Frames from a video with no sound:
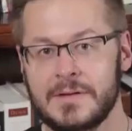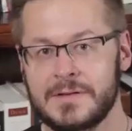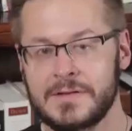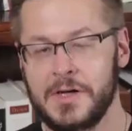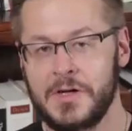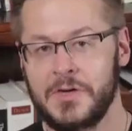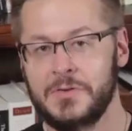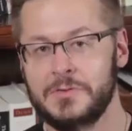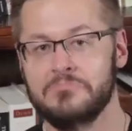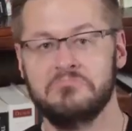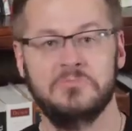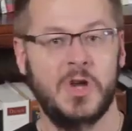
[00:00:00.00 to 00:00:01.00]
So,
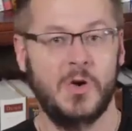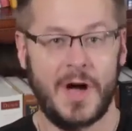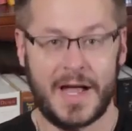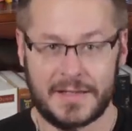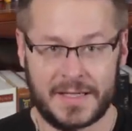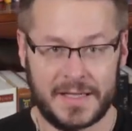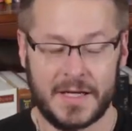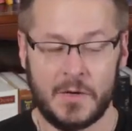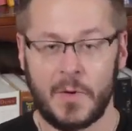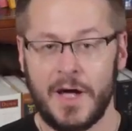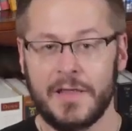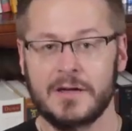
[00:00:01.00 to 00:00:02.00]
no idea
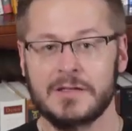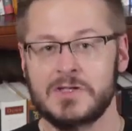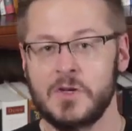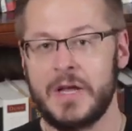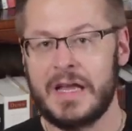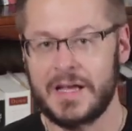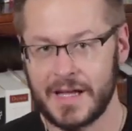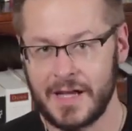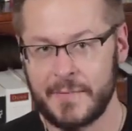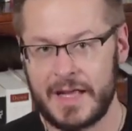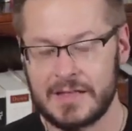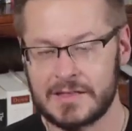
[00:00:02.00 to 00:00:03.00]
why there are so many
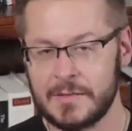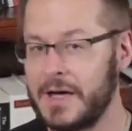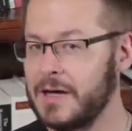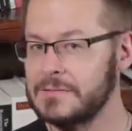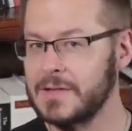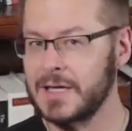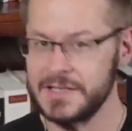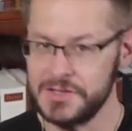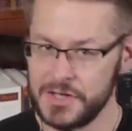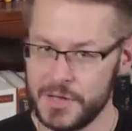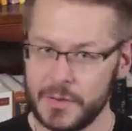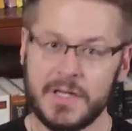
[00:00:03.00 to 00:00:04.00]
comments about
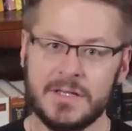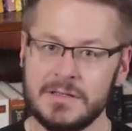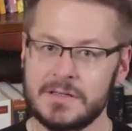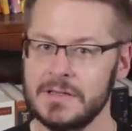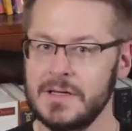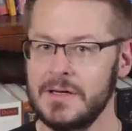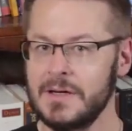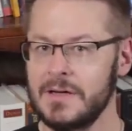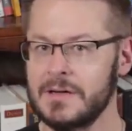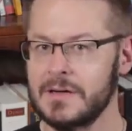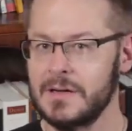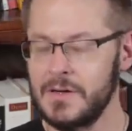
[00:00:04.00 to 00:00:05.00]
Nigerians.
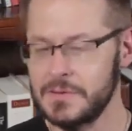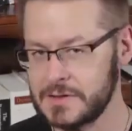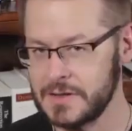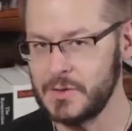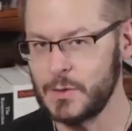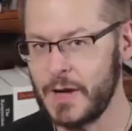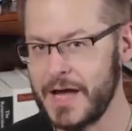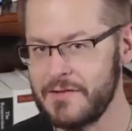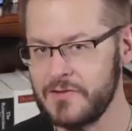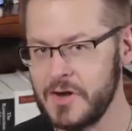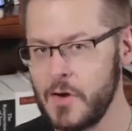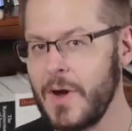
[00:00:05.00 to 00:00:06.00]
Also, I
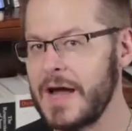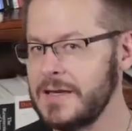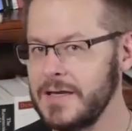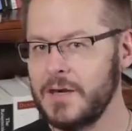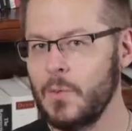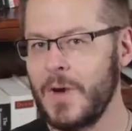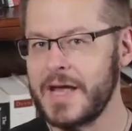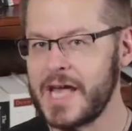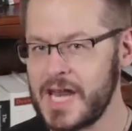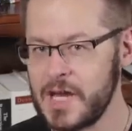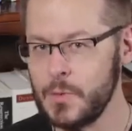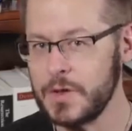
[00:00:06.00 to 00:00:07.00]
have no idea why
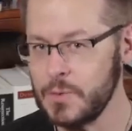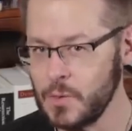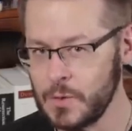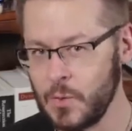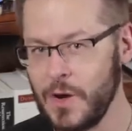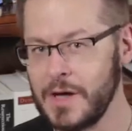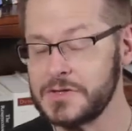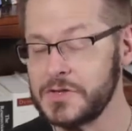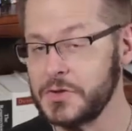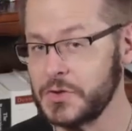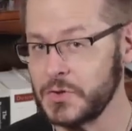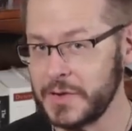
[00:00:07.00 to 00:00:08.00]
anyone would want
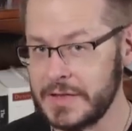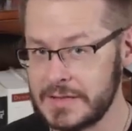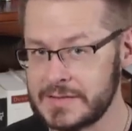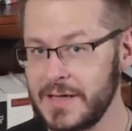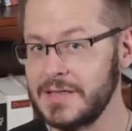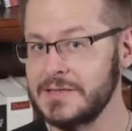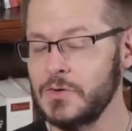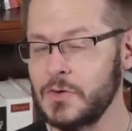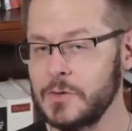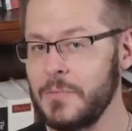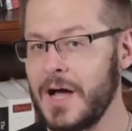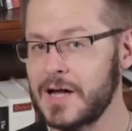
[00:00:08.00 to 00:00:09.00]
to criticize
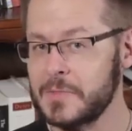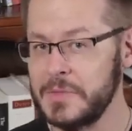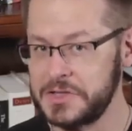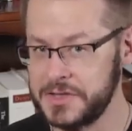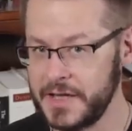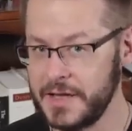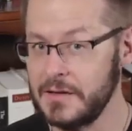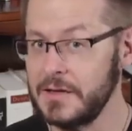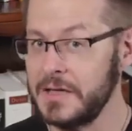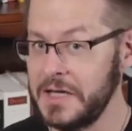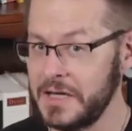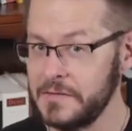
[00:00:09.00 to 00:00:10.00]
or mock Michelle
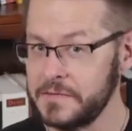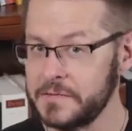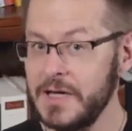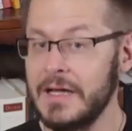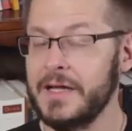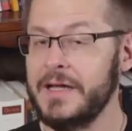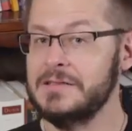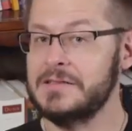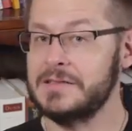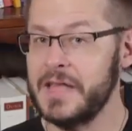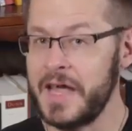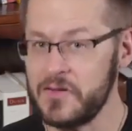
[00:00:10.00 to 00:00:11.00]
if,
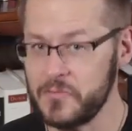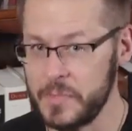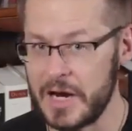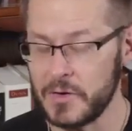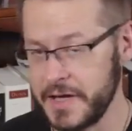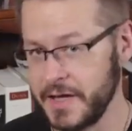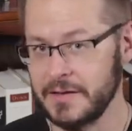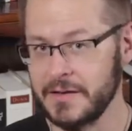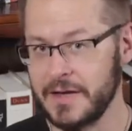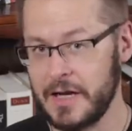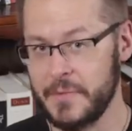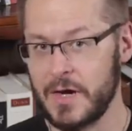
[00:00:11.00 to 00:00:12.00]
instead of marrying
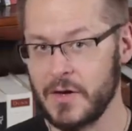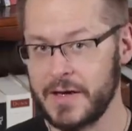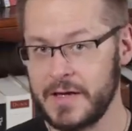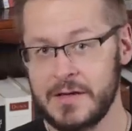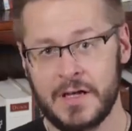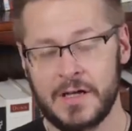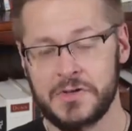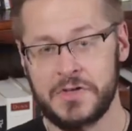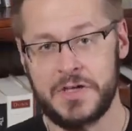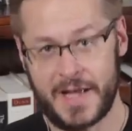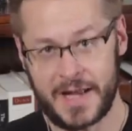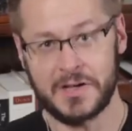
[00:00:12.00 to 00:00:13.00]
an American,
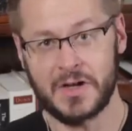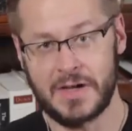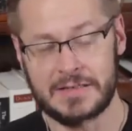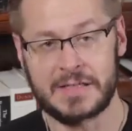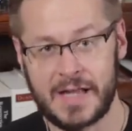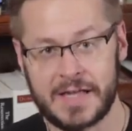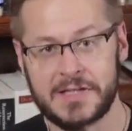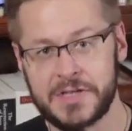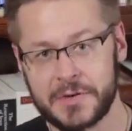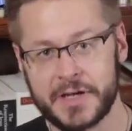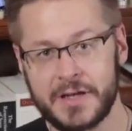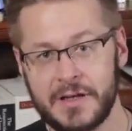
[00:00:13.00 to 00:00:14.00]
she had gone to
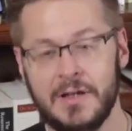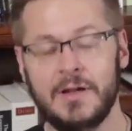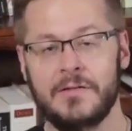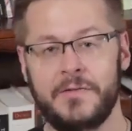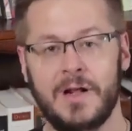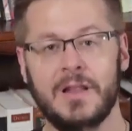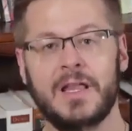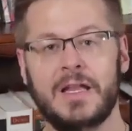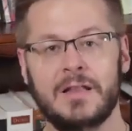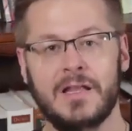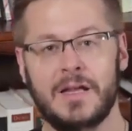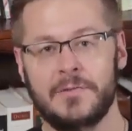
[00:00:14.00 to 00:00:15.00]
Nigeria, fallen
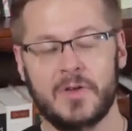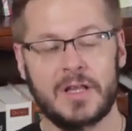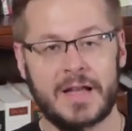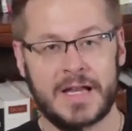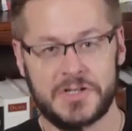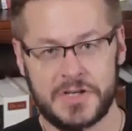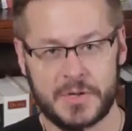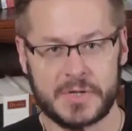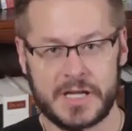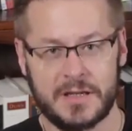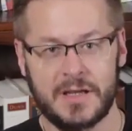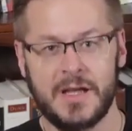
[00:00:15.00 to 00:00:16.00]
in love with a
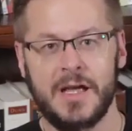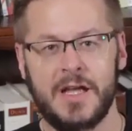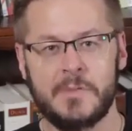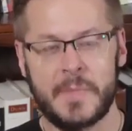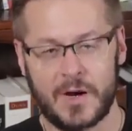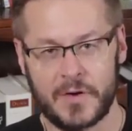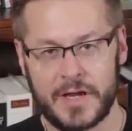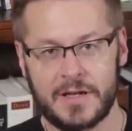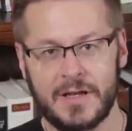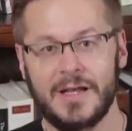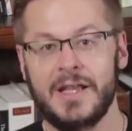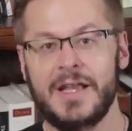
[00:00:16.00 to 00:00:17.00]
Nigerian, and married
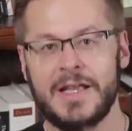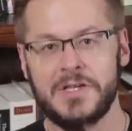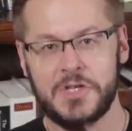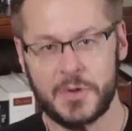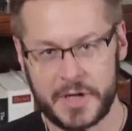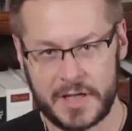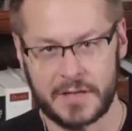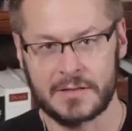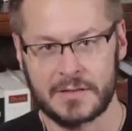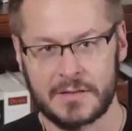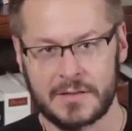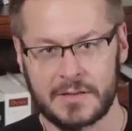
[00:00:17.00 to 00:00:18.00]
a Nigerian.
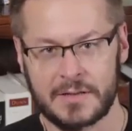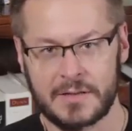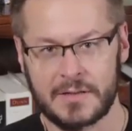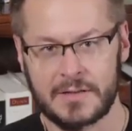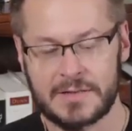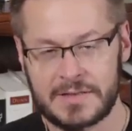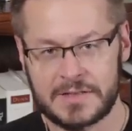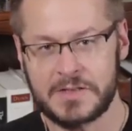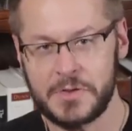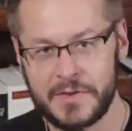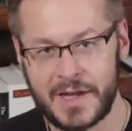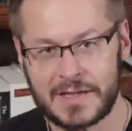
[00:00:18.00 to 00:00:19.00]
This is
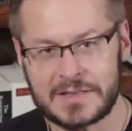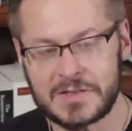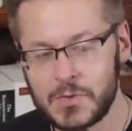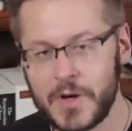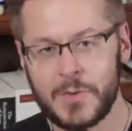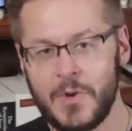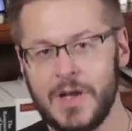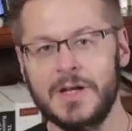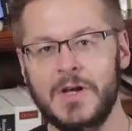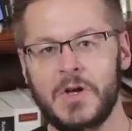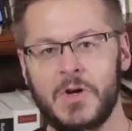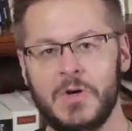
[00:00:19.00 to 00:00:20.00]
2021.
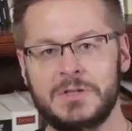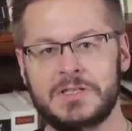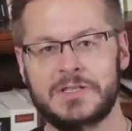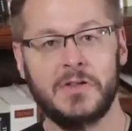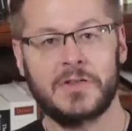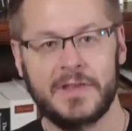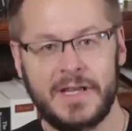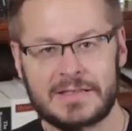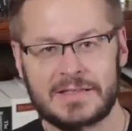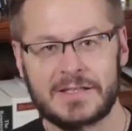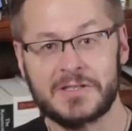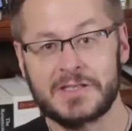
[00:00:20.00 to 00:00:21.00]
Who still
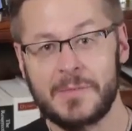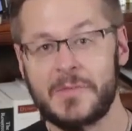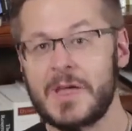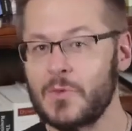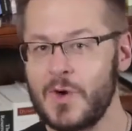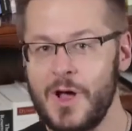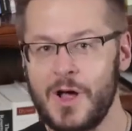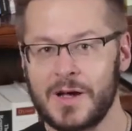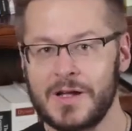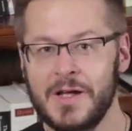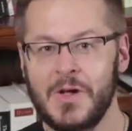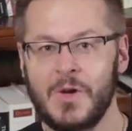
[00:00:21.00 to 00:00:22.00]
thinks there's something
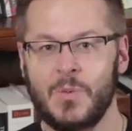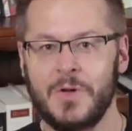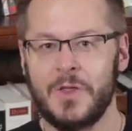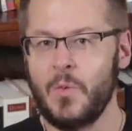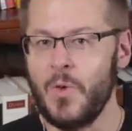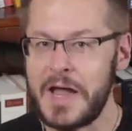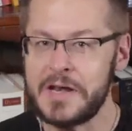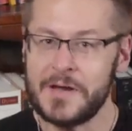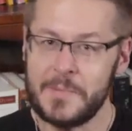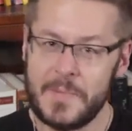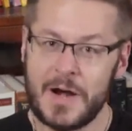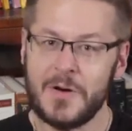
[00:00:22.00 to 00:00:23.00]
wrong with a white
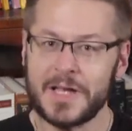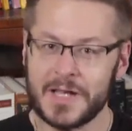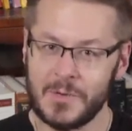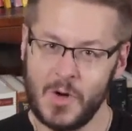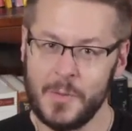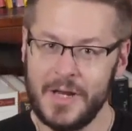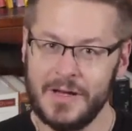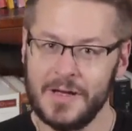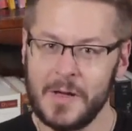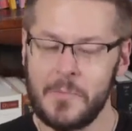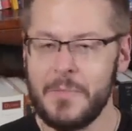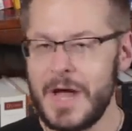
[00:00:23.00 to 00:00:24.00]
American woman
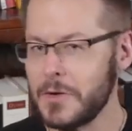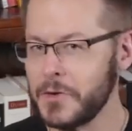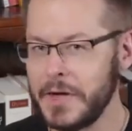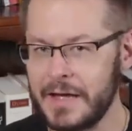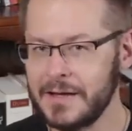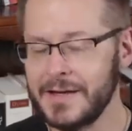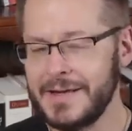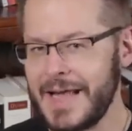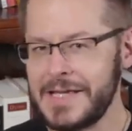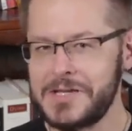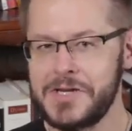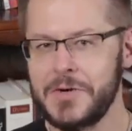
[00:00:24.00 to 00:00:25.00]
marrying a
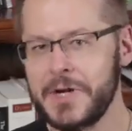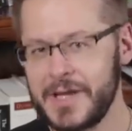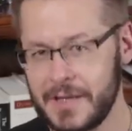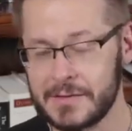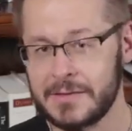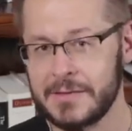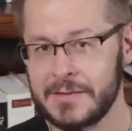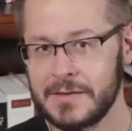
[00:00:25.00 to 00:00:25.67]
Nigerian?